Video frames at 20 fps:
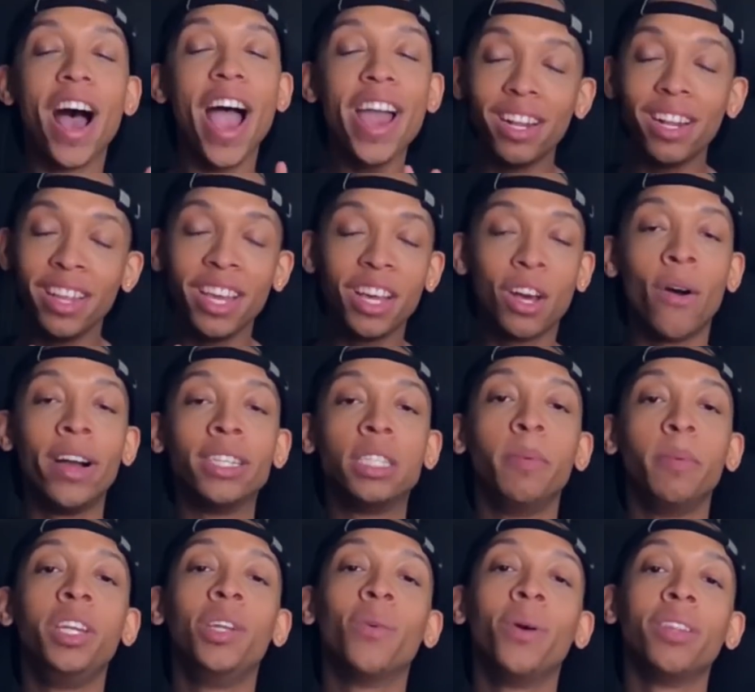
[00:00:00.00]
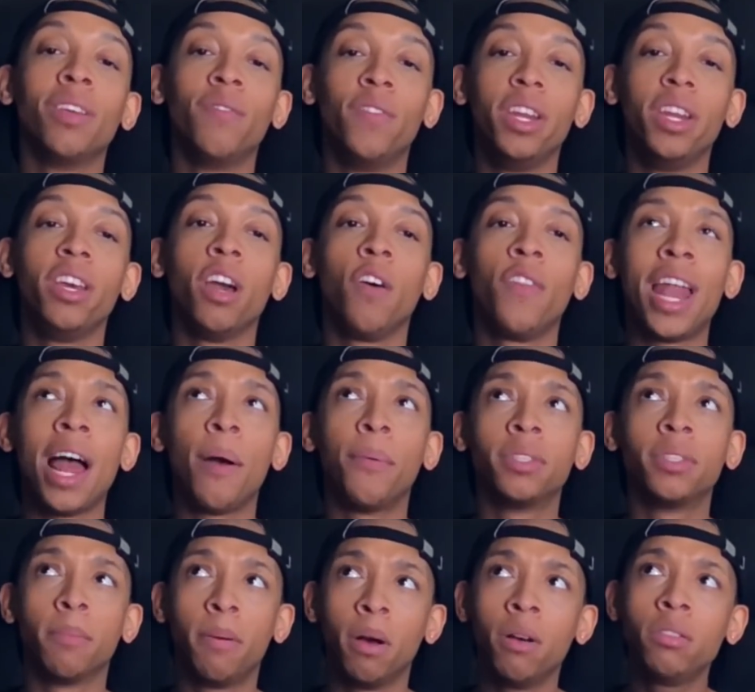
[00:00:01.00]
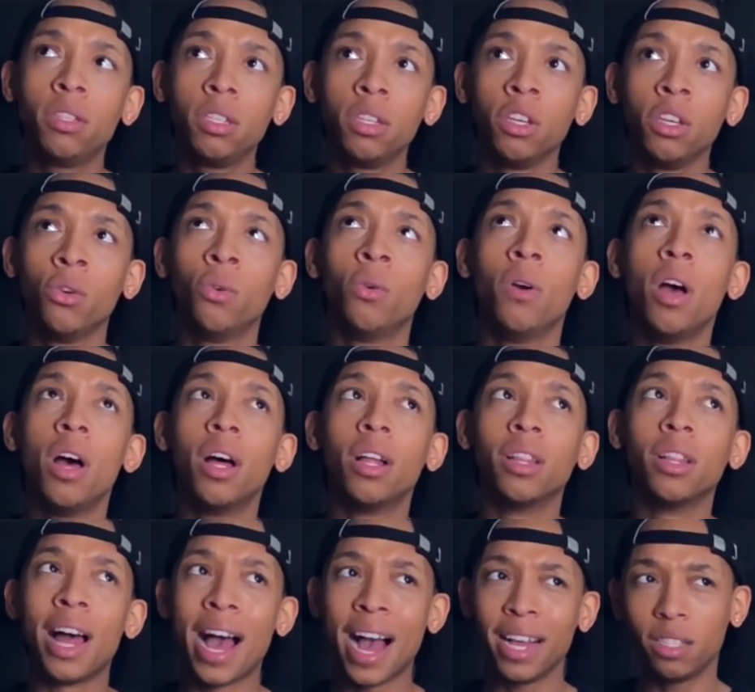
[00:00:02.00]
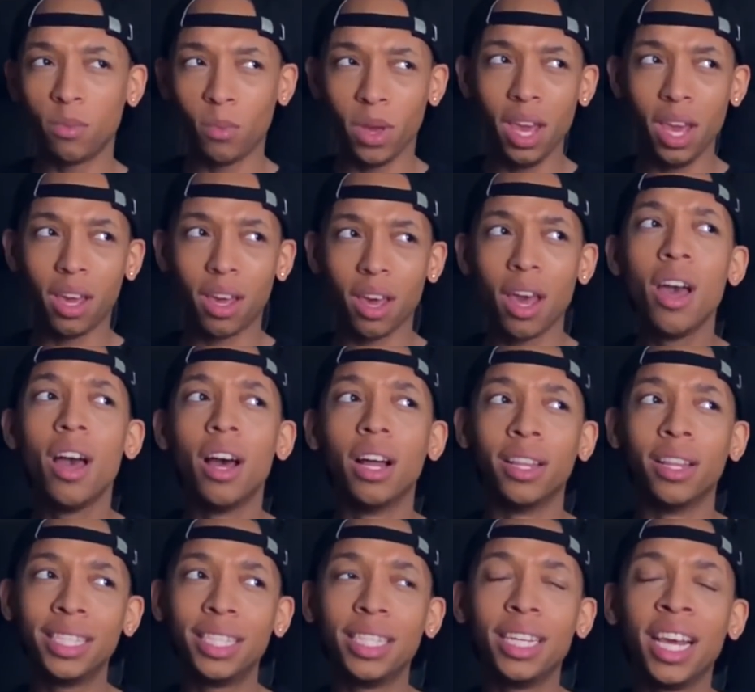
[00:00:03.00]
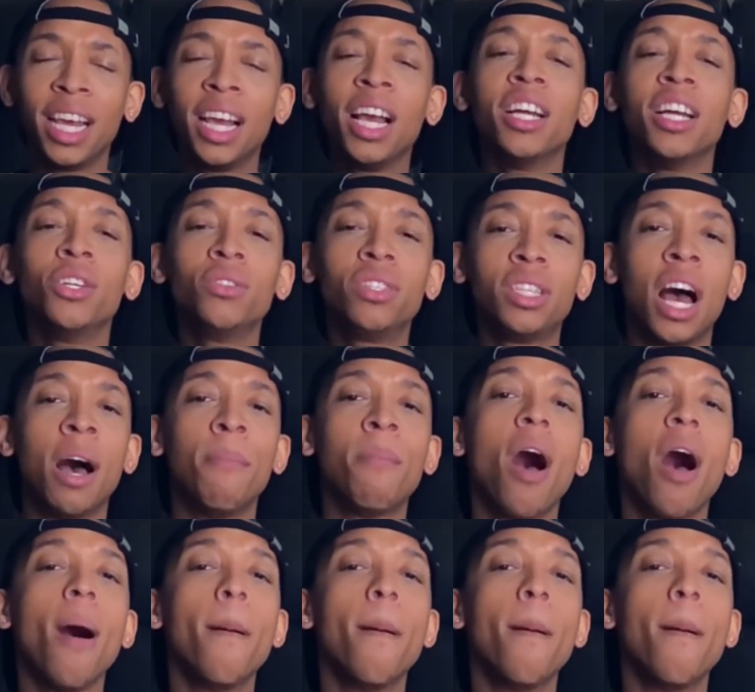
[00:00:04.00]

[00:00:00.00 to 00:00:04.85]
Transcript: finally going to be doing the video that I was supposed to do last week, listening to some